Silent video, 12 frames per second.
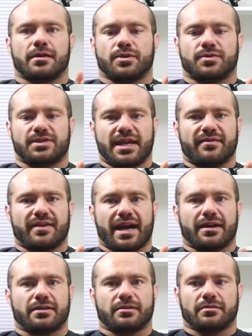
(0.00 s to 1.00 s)
You save
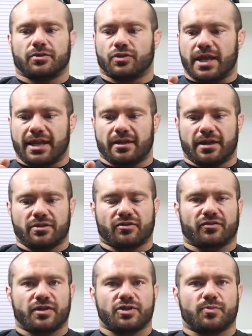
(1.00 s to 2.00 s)
that, you take it in your
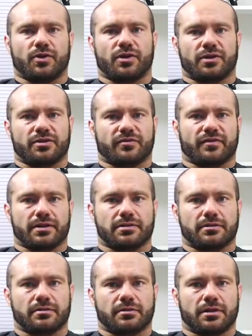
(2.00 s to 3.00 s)
fridge, you put it in your fridge.